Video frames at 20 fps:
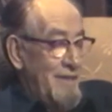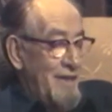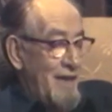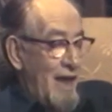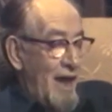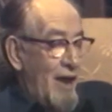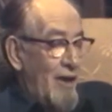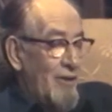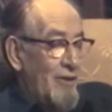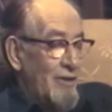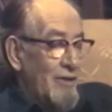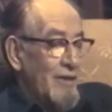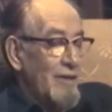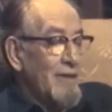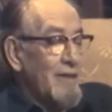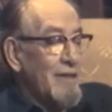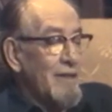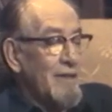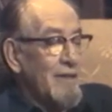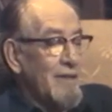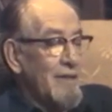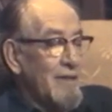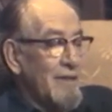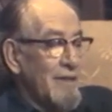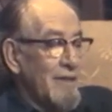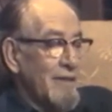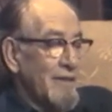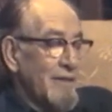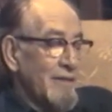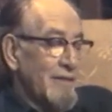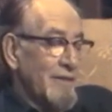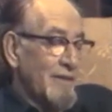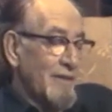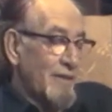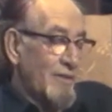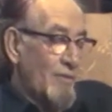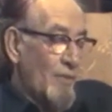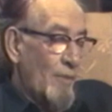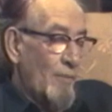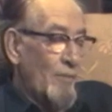our
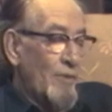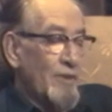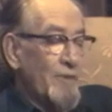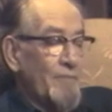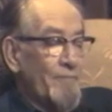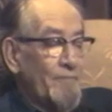equipment.